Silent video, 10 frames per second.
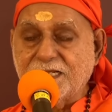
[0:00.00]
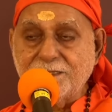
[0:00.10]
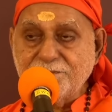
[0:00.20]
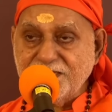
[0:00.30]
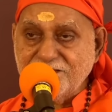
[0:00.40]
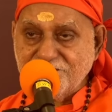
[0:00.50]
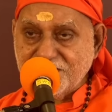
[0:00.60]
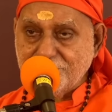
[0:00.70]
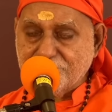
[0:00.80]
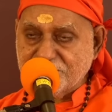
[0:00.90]
Tell me
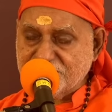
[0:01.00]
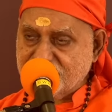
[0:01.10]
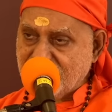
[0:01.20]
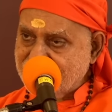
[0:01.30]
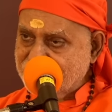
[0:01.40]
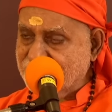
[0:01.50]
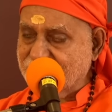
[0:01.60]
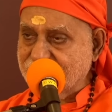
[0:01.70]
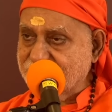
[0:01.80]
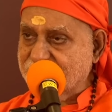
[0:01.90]
very
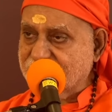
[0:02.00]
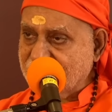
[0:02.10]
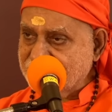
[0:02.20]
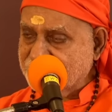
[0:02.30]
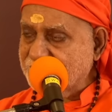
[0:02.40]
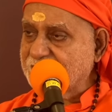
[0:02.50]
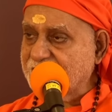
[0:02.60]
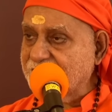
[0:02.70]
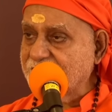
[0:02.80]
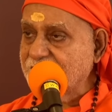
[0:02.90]
precisely,
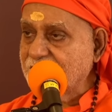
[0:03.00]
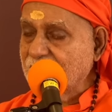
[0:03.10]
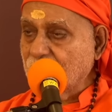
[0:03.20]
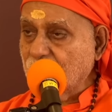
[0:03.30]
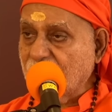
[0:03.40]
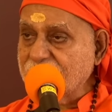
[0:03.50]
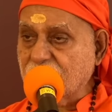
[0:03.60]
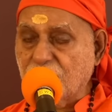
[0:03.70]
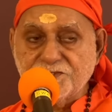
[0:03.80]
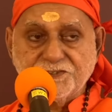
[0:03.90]
decisively,
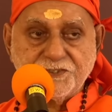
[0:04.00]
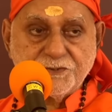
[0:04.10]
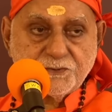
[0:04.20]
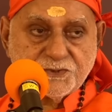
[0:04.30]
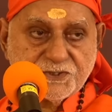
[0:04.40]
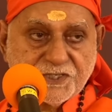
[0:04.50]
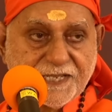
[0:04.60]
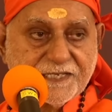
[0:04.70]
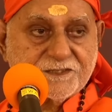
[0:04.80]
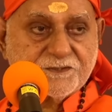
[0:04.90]
what constitutes
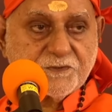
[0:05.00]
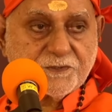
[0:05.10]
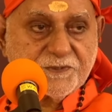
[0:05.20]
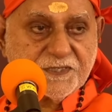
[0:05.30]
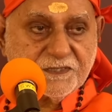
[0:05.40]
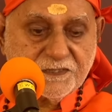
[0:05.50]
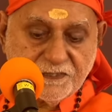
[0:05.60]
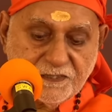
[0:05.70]
Shreyas for me.